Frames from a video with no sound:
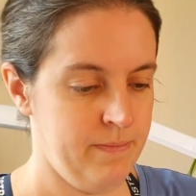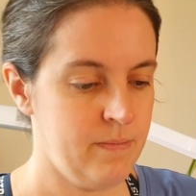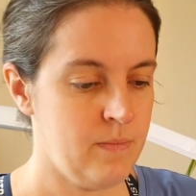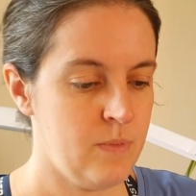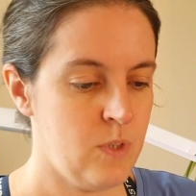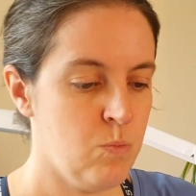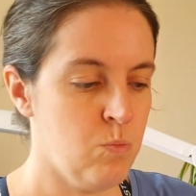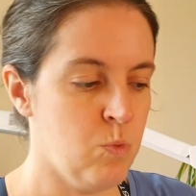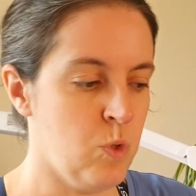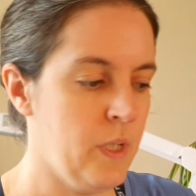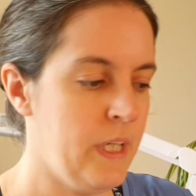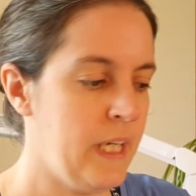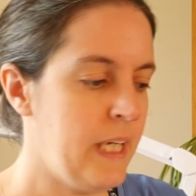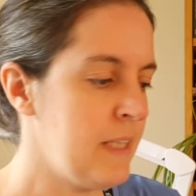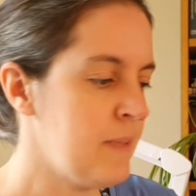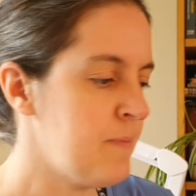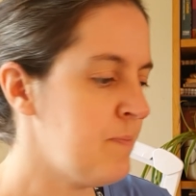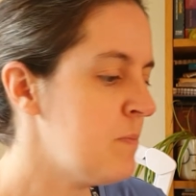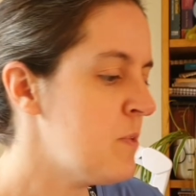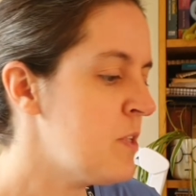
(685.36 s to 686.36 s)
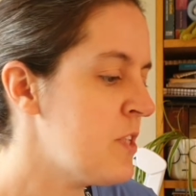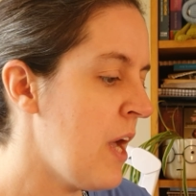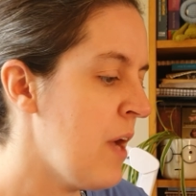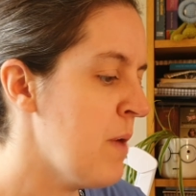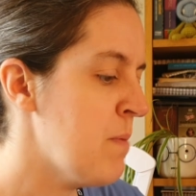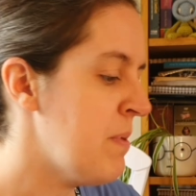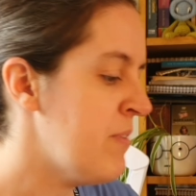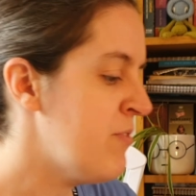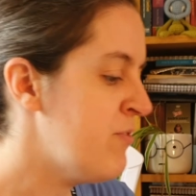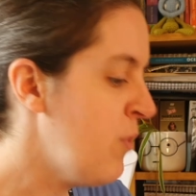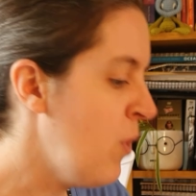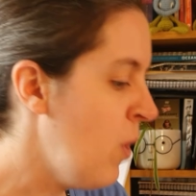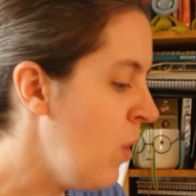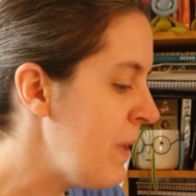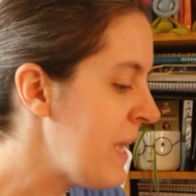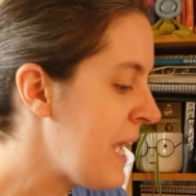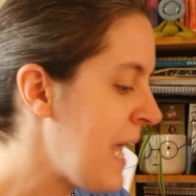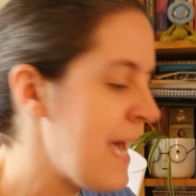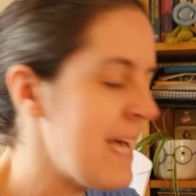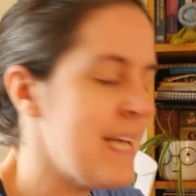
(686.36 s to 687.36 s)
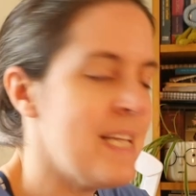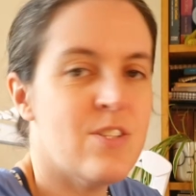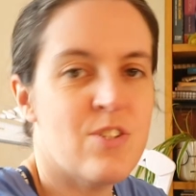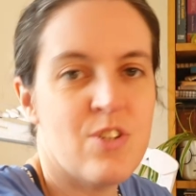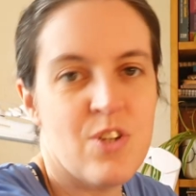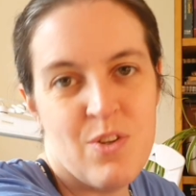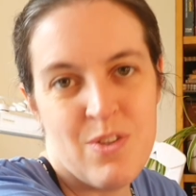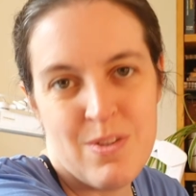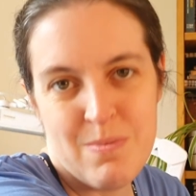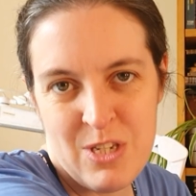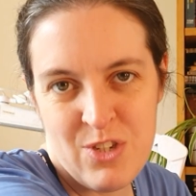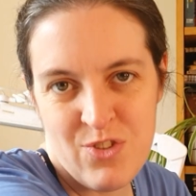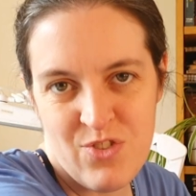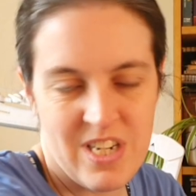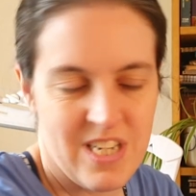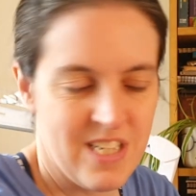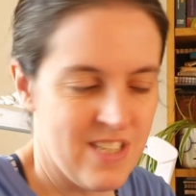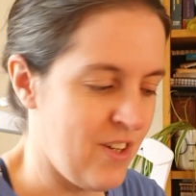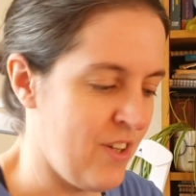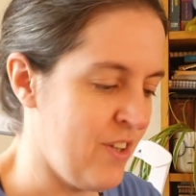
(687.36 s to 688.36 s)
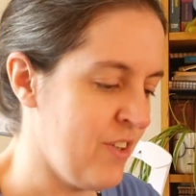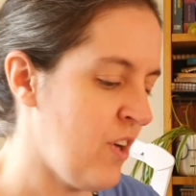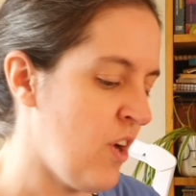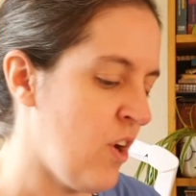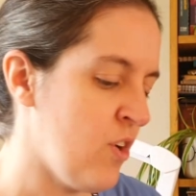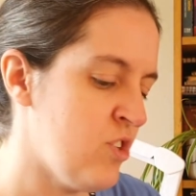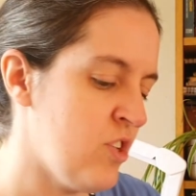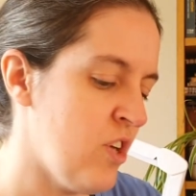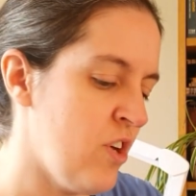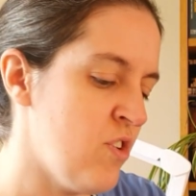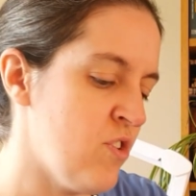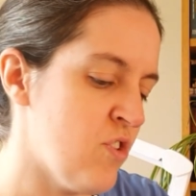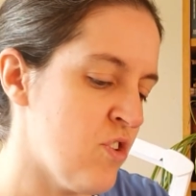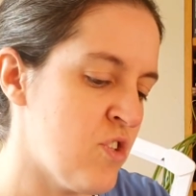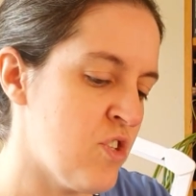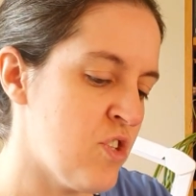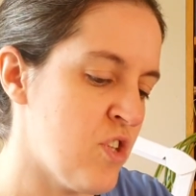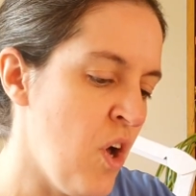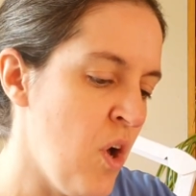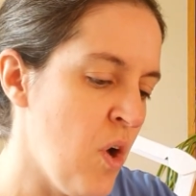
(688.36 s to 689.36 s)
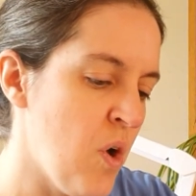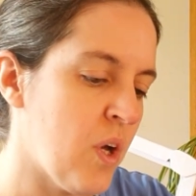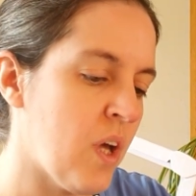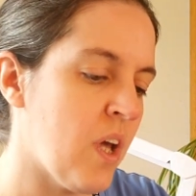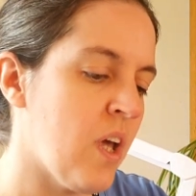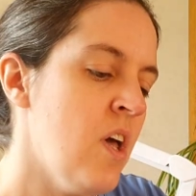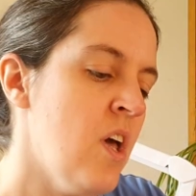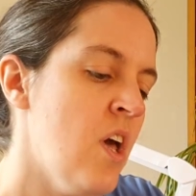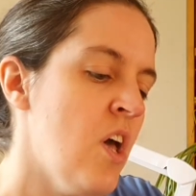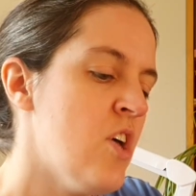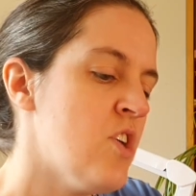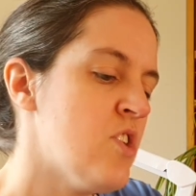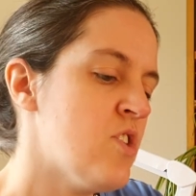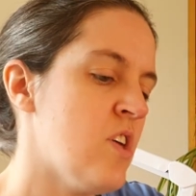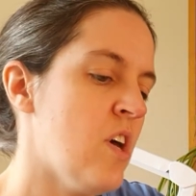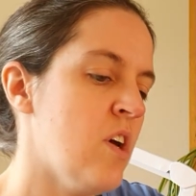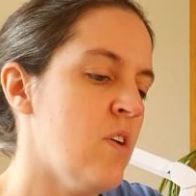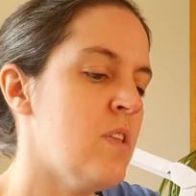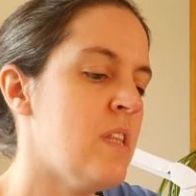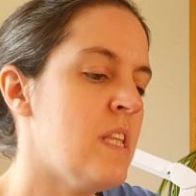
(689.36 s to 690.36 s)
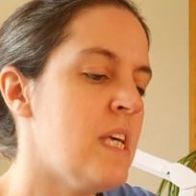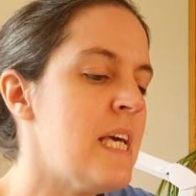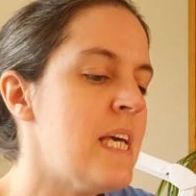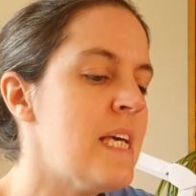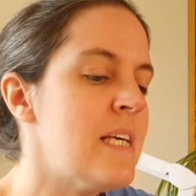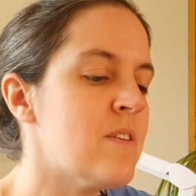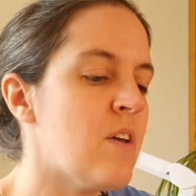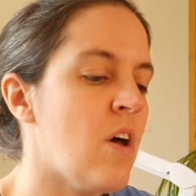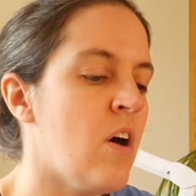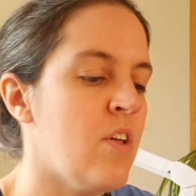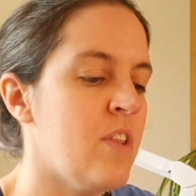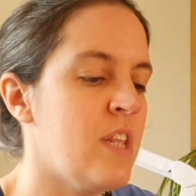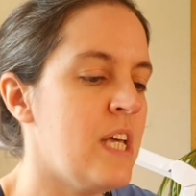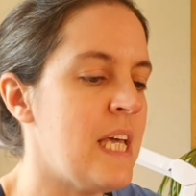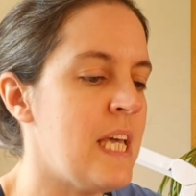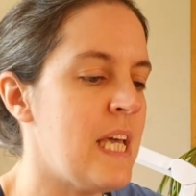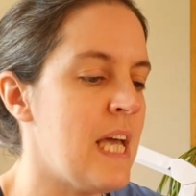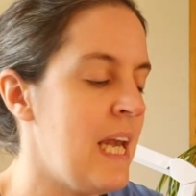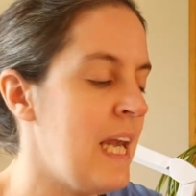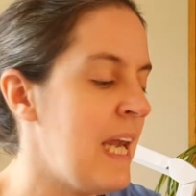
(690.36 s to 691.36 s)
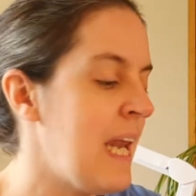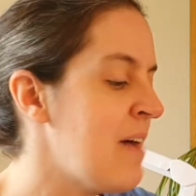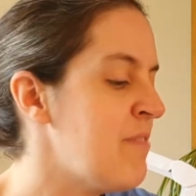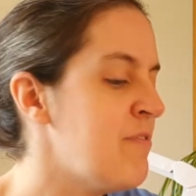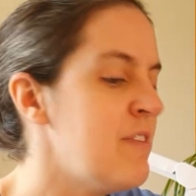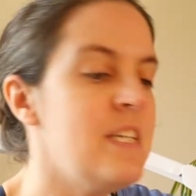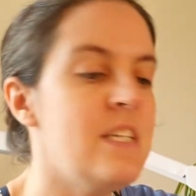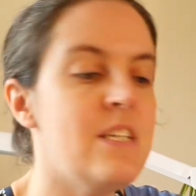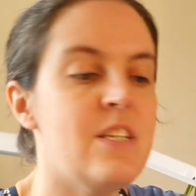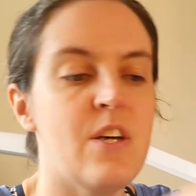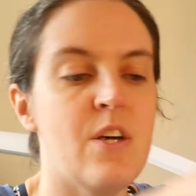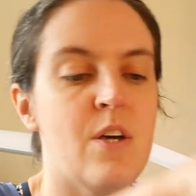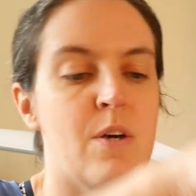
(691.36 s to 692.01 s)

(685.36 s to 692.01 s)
warning. So before we get into the mystery knit along, I'll show you the sock. So these are the Lavender